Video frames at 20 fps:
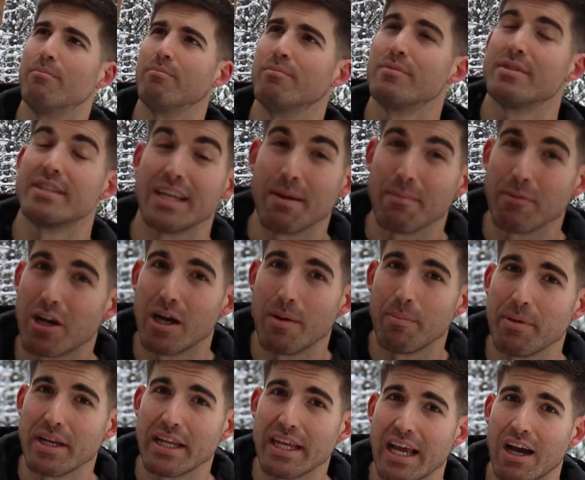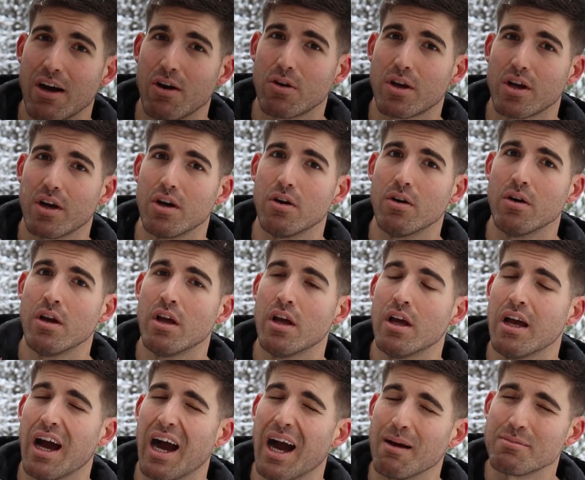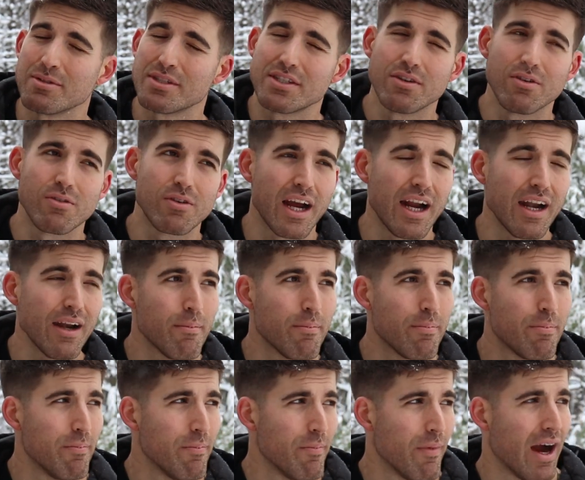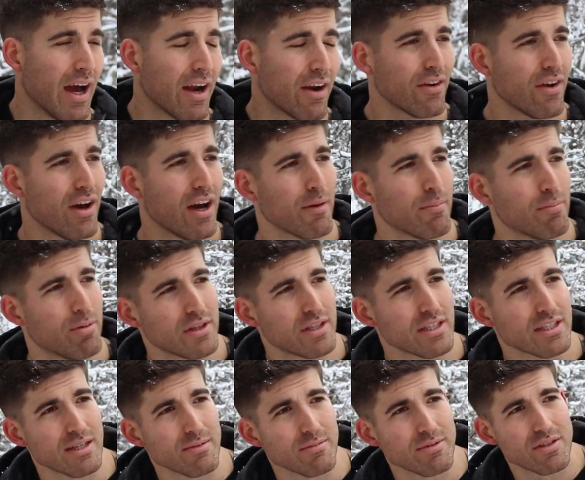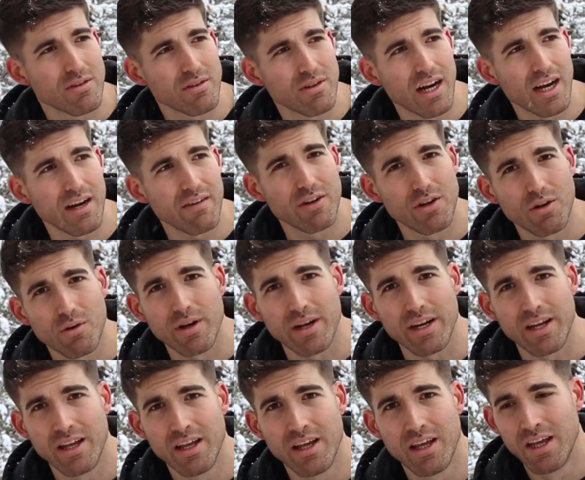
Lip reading: Same company, Helco. I'm still kind of, I don't know how to put this, I'm still kind of annoyed